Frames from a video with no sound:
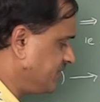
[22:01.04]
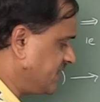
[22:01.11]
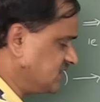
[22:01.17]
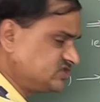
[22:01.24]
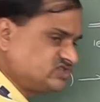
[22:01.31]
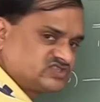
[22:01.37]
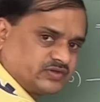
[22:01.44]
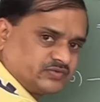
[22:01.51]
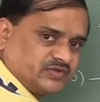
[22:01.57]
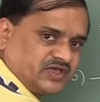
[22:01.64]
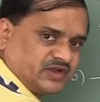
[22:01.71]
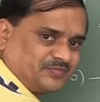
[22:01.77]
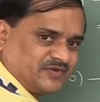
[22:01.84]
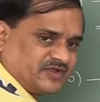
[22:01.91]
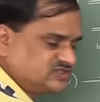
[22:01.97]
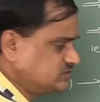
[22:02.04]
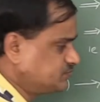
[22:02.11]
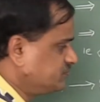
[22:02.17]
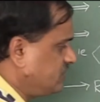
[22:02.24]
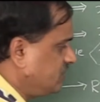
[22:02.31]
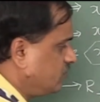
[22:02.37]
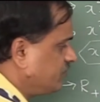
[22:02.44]
x square plus
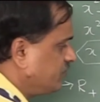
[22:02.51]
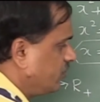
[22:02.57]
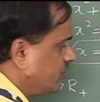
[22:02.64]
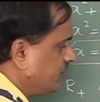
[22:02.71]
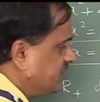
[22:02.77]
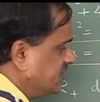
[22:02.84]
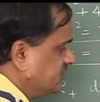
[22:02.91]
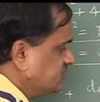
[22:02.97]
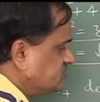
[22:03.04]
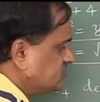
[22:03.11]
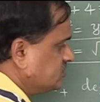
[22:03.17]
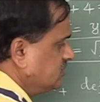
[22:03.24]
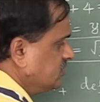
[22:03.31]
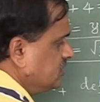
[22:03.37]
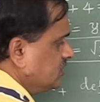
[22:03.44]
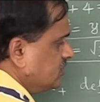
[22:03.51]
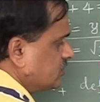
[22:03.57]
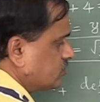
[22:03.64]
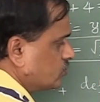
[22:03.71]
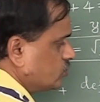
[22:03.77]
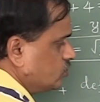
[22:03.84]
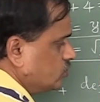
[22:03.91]
4 means
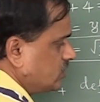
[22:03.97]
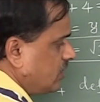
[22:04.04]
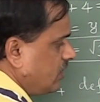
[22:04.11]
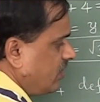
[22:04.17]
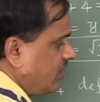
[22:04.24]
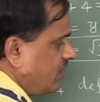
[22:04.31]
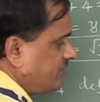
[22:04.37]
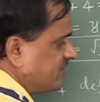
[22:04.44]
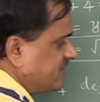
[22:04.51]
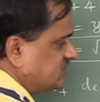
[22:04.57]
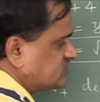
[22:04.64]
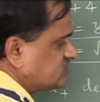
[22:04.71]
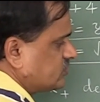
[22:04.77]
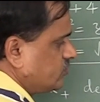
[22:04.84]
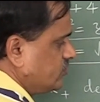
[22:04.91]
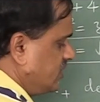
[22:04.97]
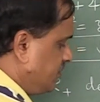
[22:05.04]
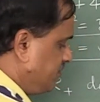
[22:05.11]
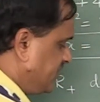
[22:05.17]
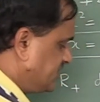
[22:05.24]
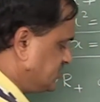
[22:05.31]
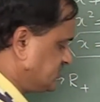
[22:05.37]
root of x
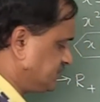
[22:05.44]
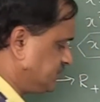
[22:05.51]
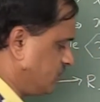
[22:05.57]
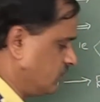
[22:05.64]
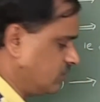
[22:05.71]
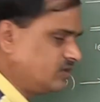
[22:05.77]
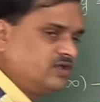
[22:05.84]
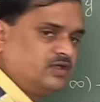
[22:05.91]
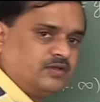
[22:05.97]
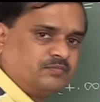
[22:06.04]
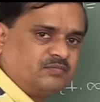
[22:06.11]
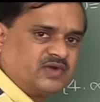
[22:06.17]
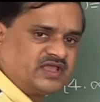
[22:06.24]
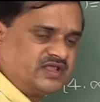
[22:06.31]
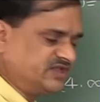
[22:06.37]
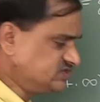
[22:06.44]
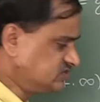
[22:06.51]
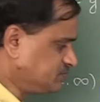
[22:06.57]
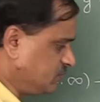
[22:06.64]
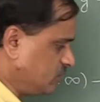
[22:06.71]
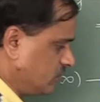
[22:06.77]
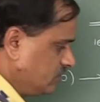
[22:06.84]
square plus 4
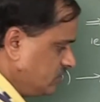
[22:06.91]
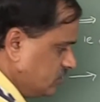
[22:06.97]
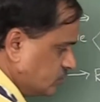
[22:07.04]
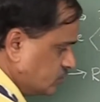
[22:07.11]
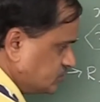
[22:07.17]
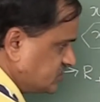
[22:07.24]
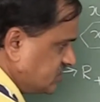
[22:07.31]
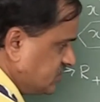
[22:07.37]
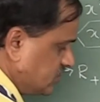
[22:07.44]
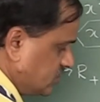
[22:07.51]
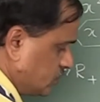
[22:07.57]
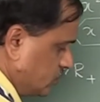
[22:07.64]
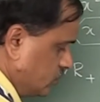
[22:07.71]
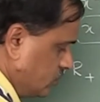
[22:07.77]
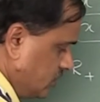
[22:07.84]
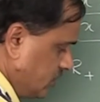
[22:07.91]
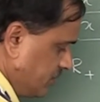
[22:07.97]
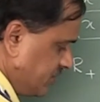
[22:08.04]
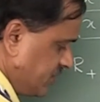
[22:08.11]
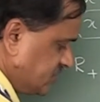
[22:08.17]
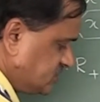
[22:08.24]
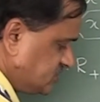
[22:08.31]
minus 4 using
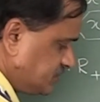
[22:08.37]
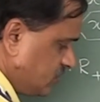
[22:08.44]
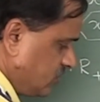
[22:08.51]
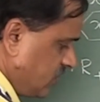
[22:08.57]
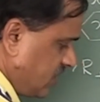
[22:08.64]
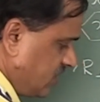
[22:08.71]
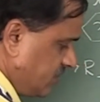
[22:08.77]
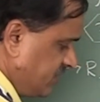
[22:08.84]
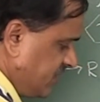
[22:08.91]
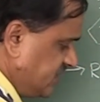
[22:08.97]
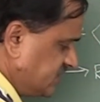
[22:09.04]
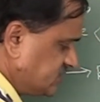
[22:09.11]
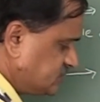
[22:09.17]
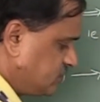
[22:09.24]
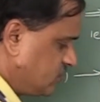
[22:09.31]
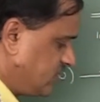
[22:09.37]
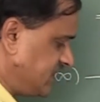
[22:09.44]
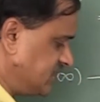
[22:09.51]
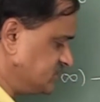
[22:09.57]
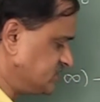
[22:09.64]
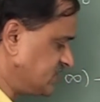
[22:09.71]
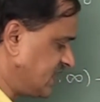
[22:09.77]
2. Plus 4 and minus 4
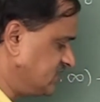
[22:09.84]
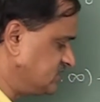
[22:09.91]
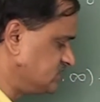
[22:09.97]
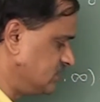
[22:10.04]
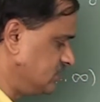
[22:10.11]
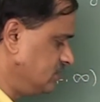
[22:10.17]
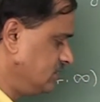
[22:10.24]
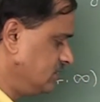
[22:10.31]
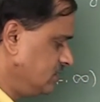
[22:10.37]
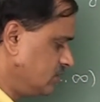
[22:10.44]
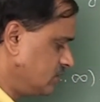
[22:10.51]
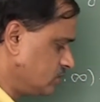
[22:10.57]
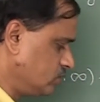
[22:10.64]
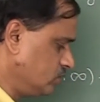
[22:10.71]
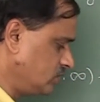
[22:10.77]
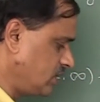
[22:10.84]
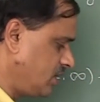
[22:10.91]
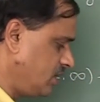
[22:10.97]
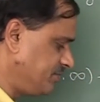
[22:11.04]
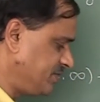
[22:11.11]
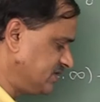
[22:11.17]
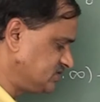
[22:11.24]
gets cancelled. Root
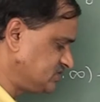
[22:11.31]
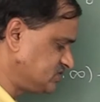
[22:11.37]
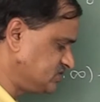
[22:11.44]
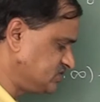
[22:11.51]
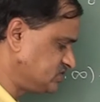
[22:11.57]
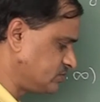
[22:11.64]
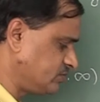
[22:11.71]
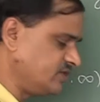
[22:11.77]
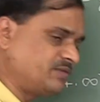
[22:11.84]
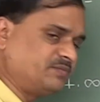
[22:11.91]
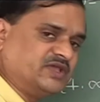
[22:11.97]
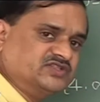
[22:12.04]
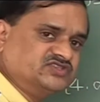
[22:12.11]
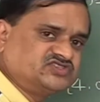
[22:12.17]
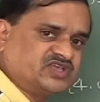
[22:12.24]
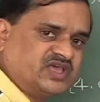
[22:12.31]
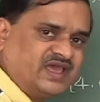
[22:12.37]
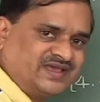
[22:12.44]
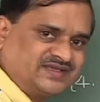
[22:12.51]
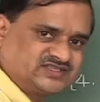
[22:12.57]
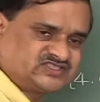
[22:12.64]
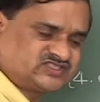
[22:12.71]
of x square means
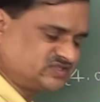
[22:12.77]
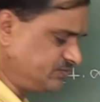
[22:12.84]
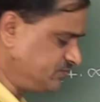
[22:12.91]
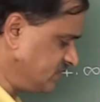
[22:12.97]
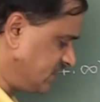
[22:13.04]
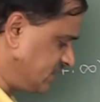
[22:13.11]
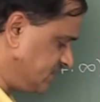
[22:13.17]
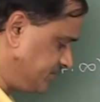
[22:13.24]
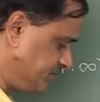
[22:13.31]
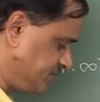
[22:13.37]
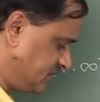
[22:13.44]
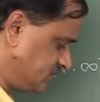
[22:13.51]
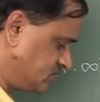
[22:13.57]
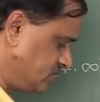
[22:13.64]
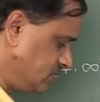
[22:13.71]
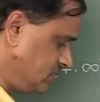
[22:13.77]
x we are left with.